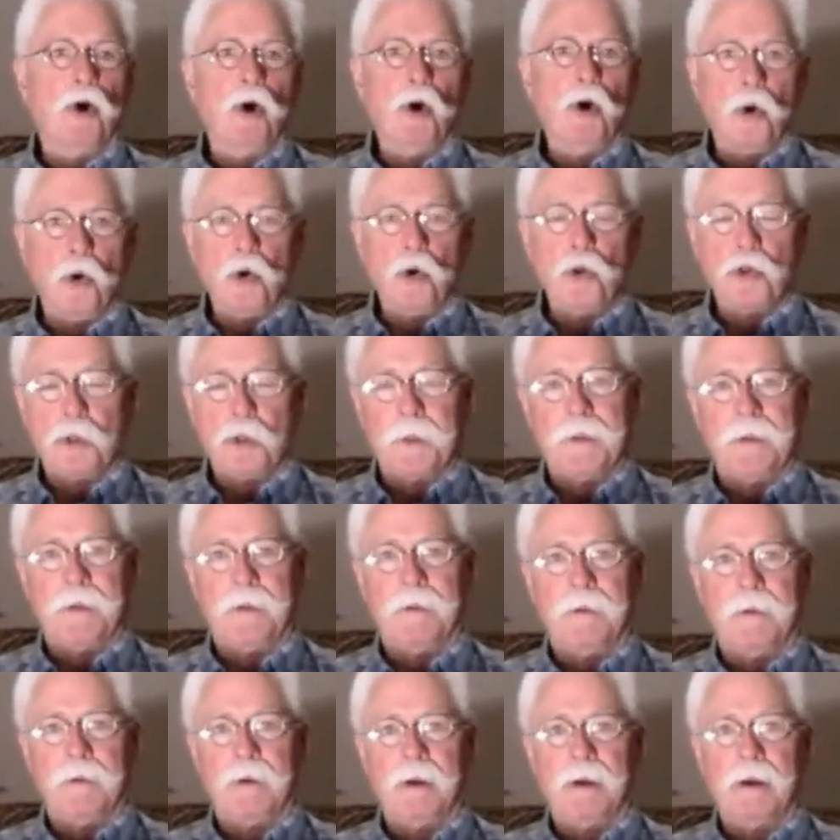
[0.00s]
an oath
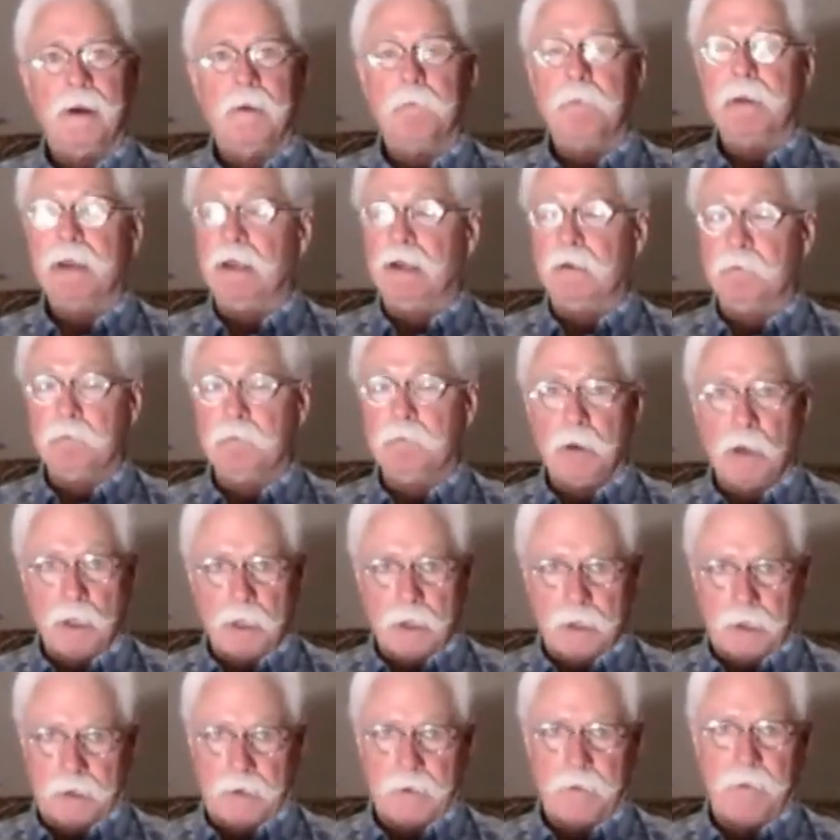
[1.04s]
in
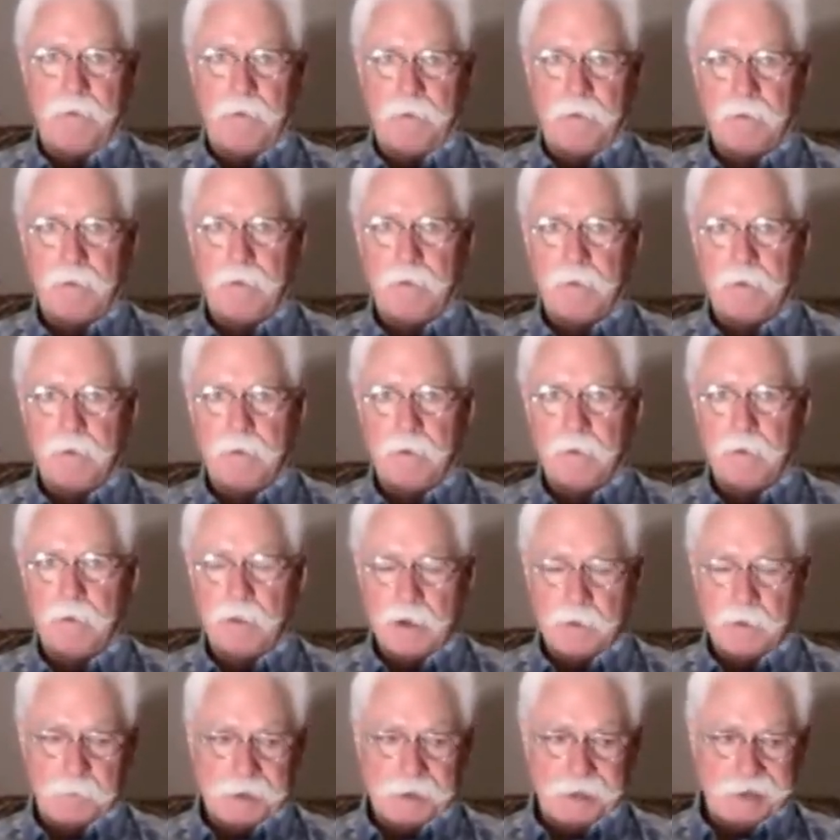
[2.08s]
blood.
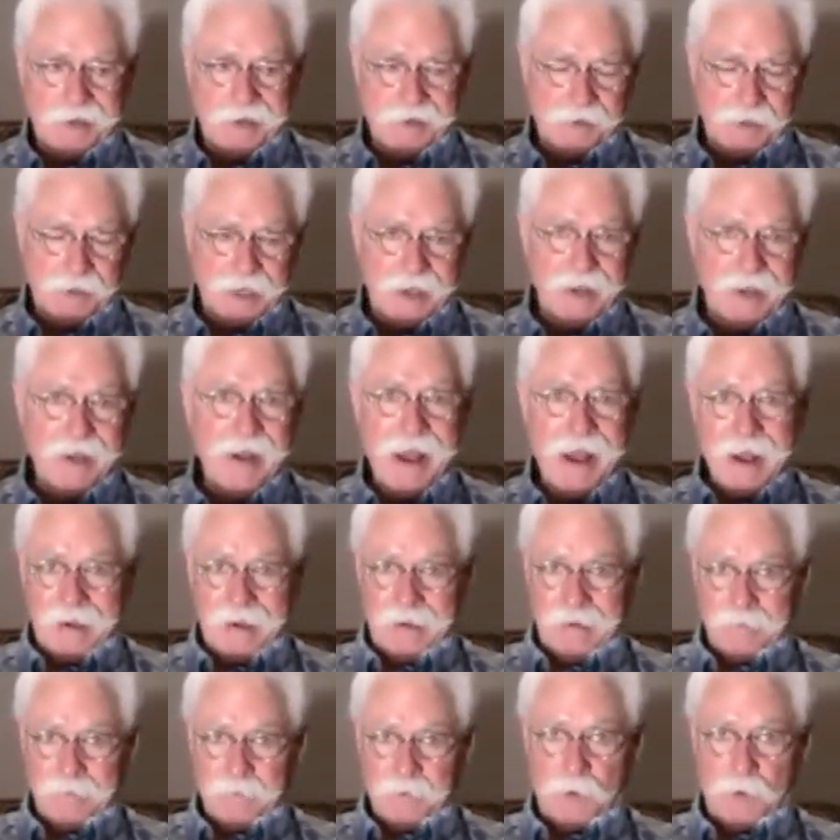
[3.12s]
That means they
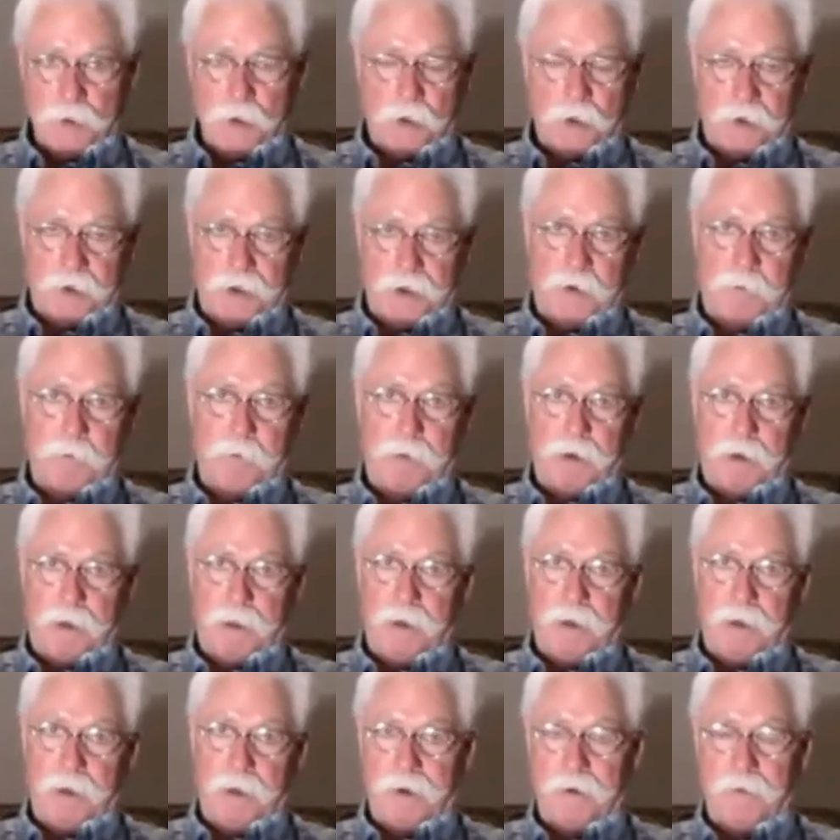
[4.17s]
took a
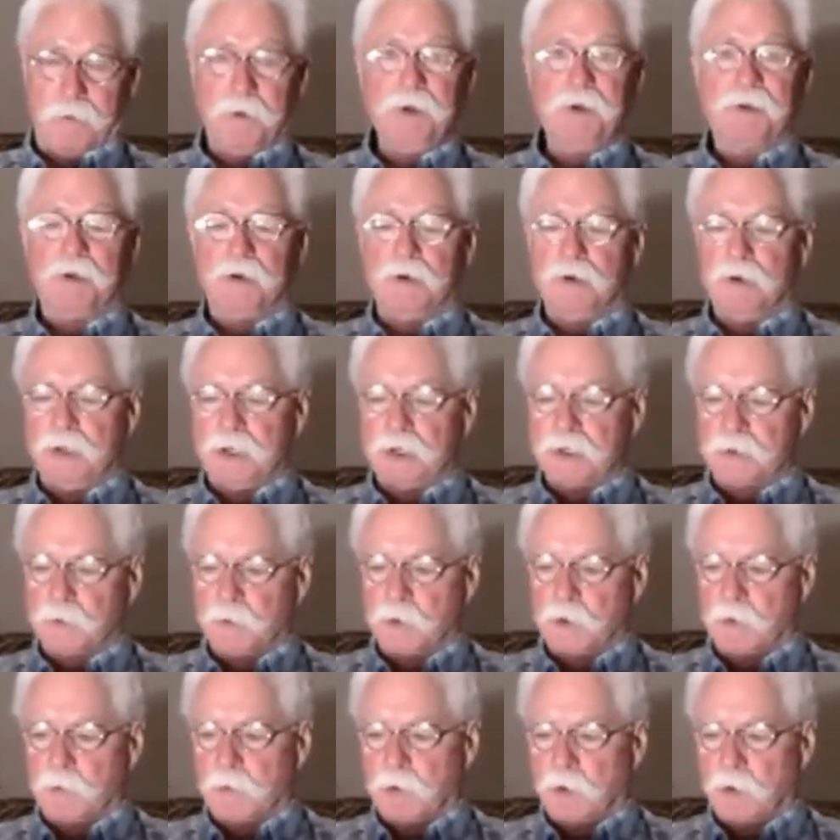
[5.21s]
little blood. We used to do
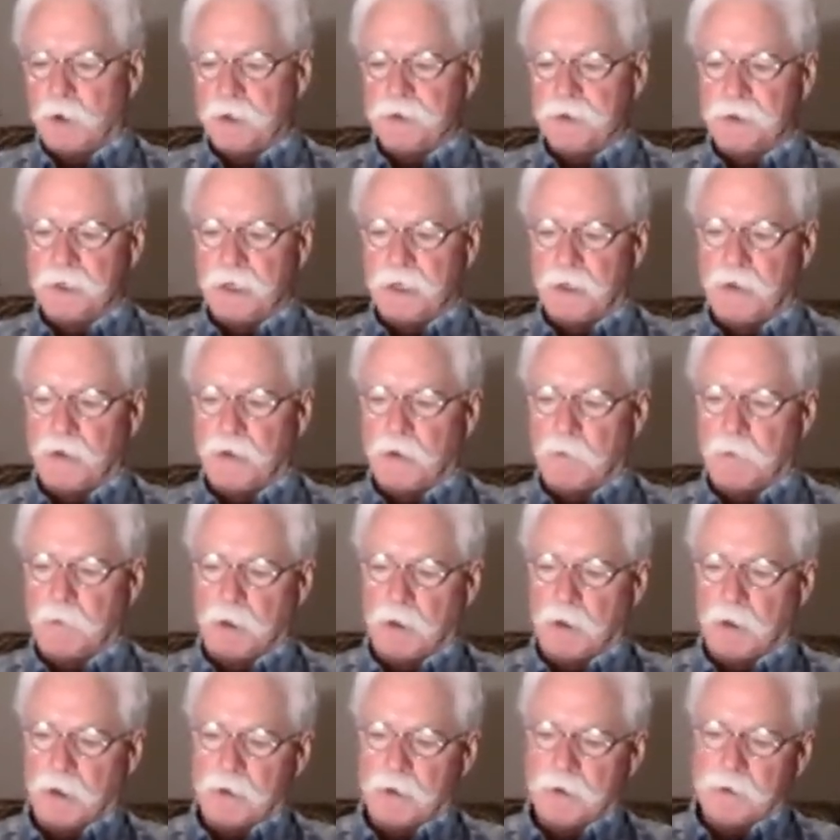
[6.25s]
this when we were boys. Take a
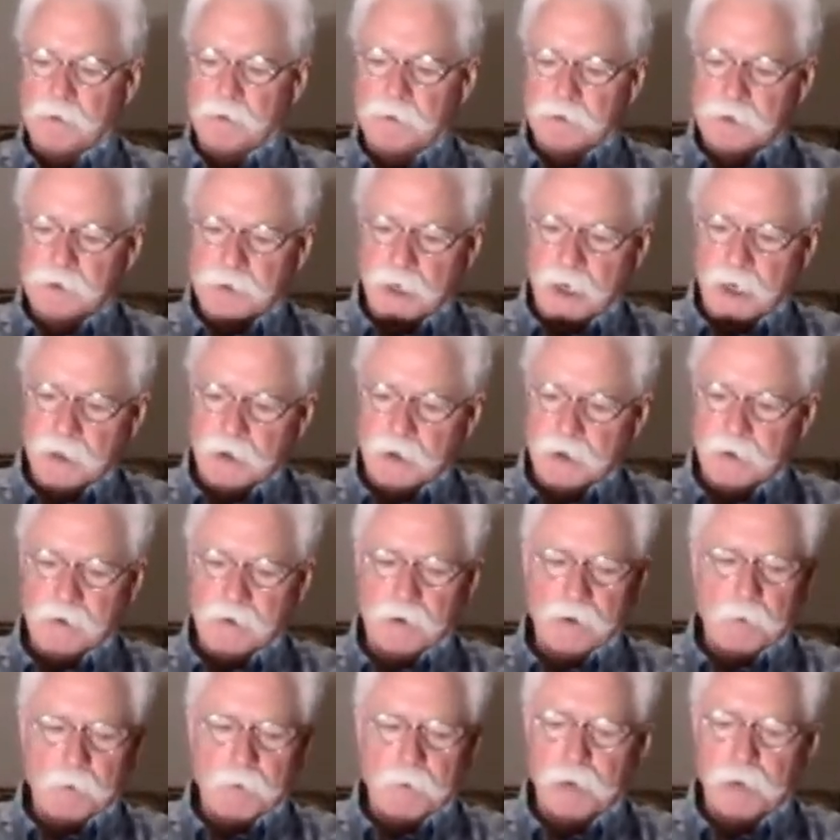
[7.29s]
little blood and
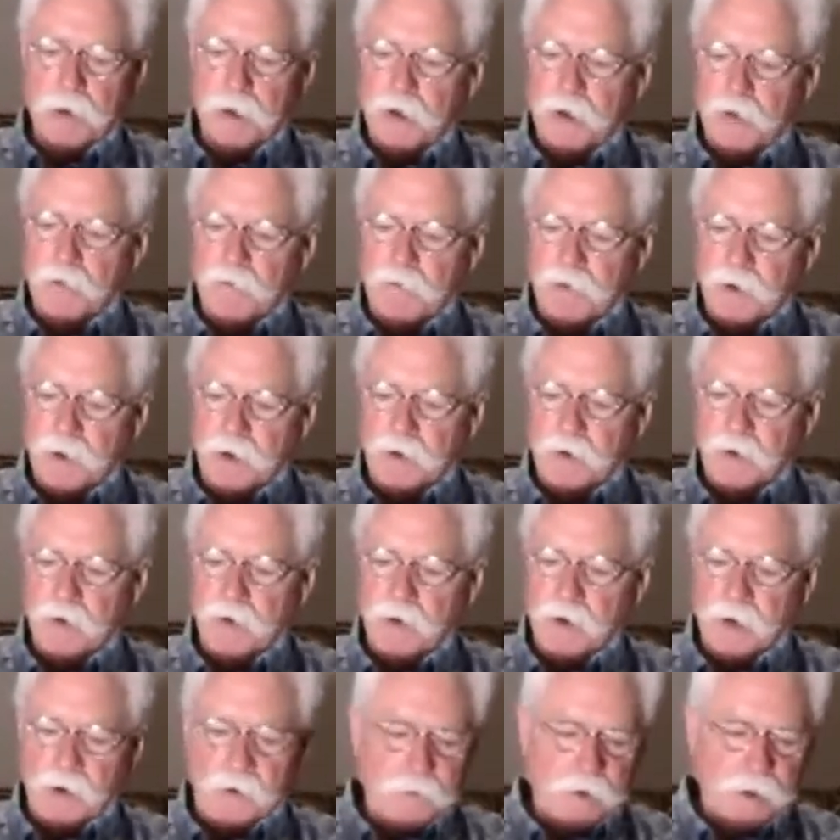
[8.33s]
sign, prick your
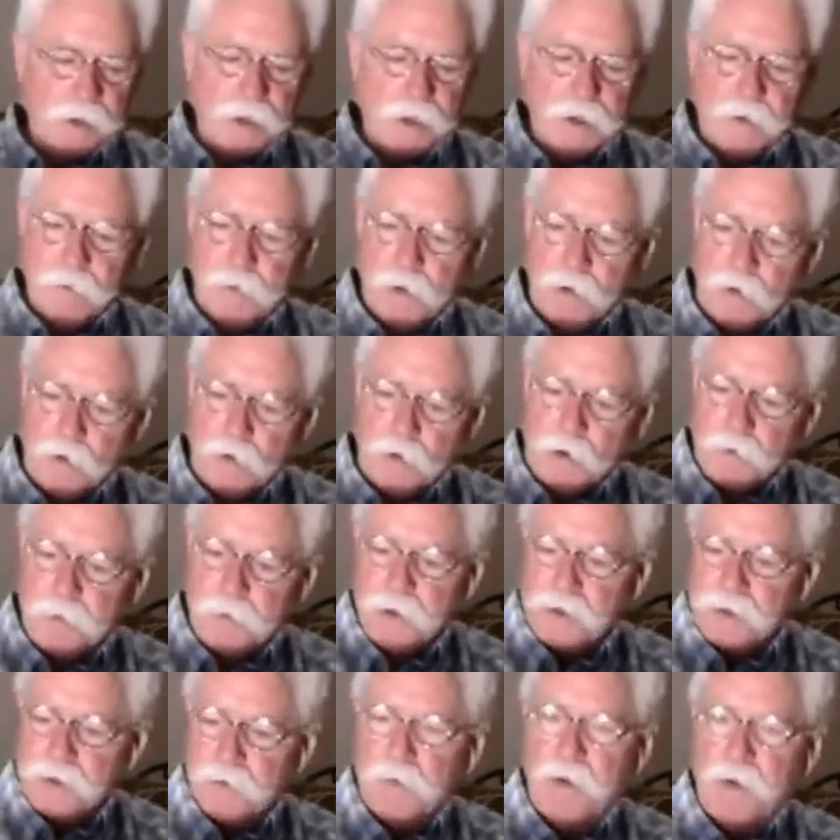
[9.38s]
finger, and then put it
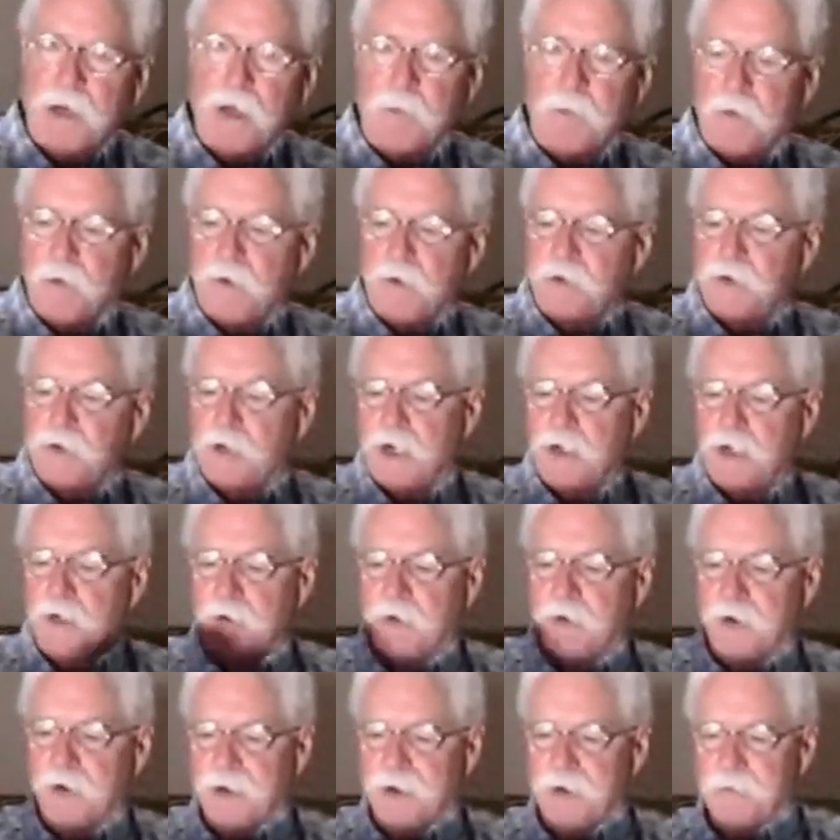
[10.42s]
on a piece of paper and
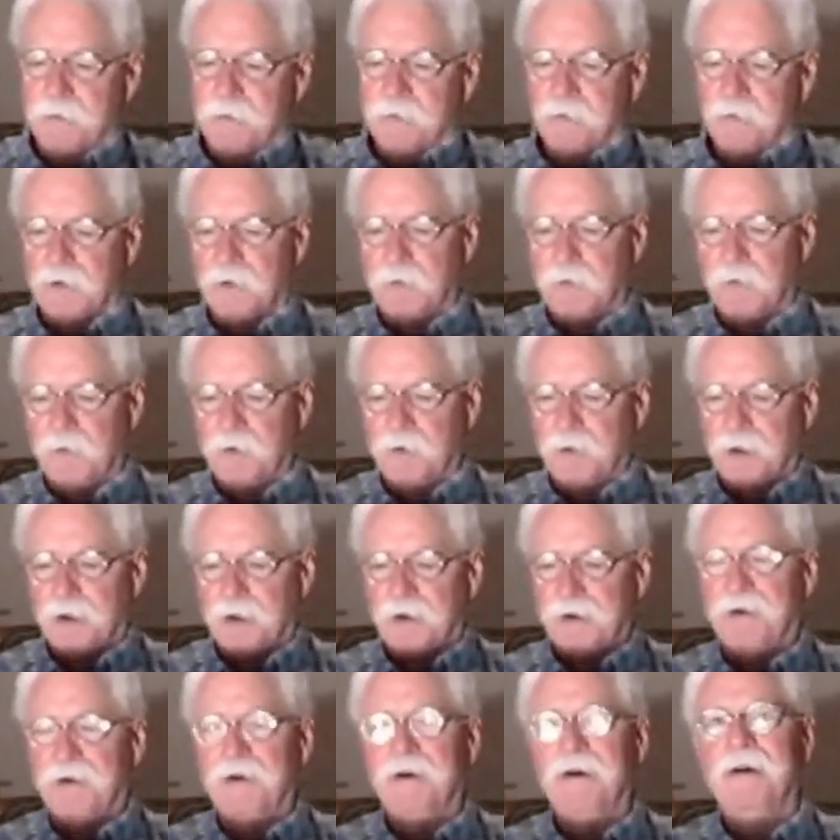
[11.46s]
sign your name
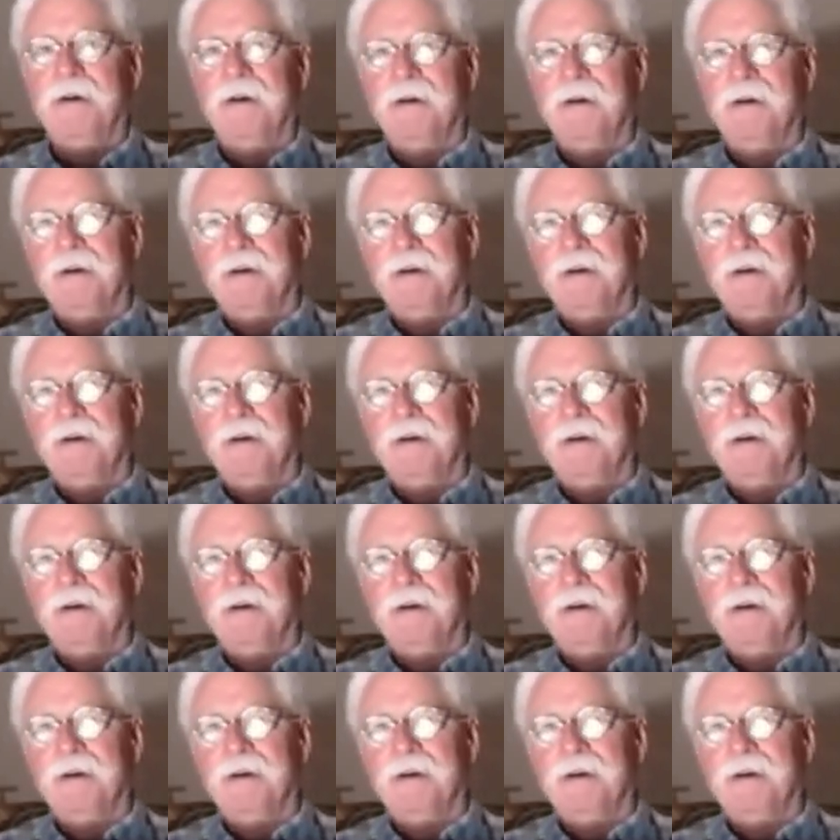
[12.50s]
with a